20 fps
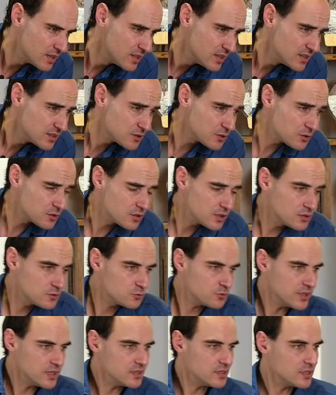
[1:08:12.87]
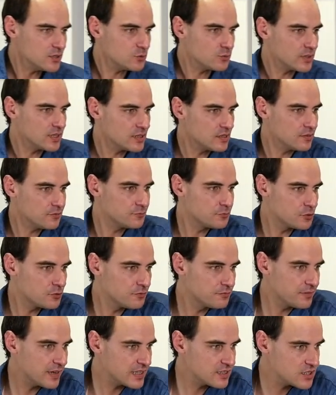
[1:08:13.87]
So the 2024
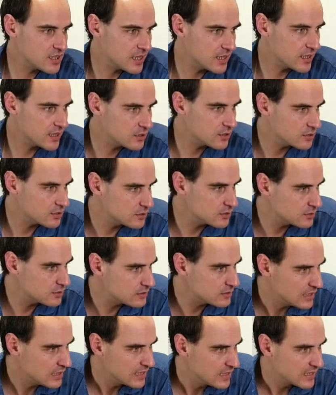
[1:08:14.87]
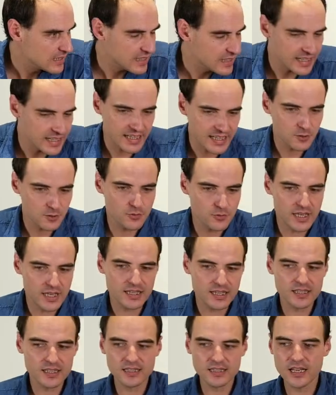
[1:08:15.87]
Fadzanhe. Can I drink
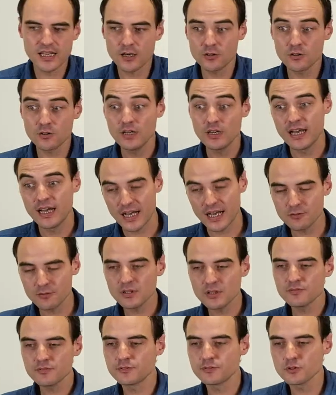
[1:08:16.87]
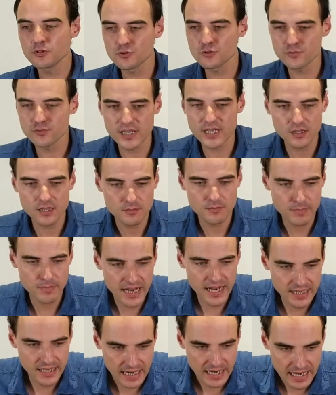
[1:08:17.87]
it now? I will first drink the
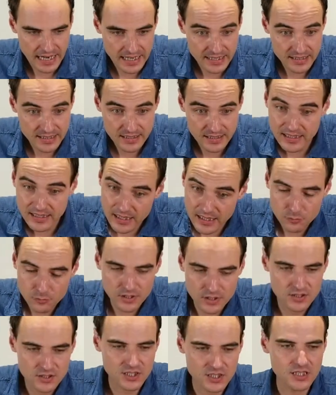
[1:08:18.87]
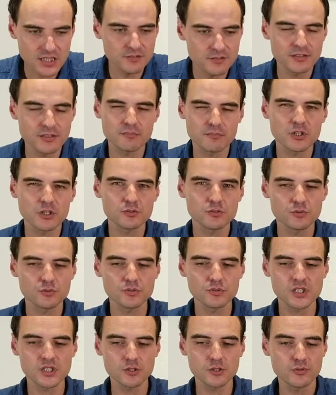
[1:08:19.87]
Baka, and then I will see if I'm not too
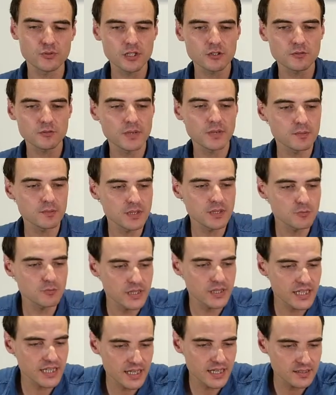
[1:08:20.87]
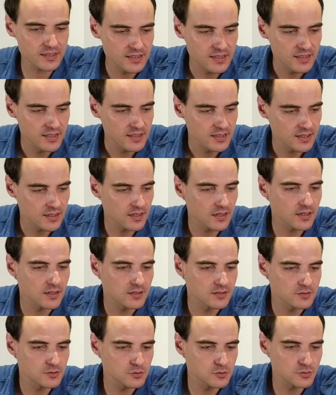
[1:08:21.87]
tea drunk. Maybe we can
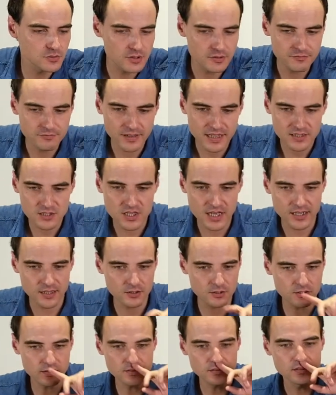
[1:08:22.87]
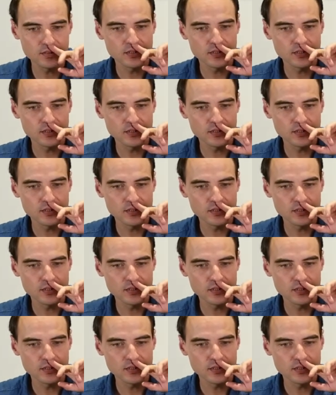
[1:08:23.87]
do the Fadzanhe.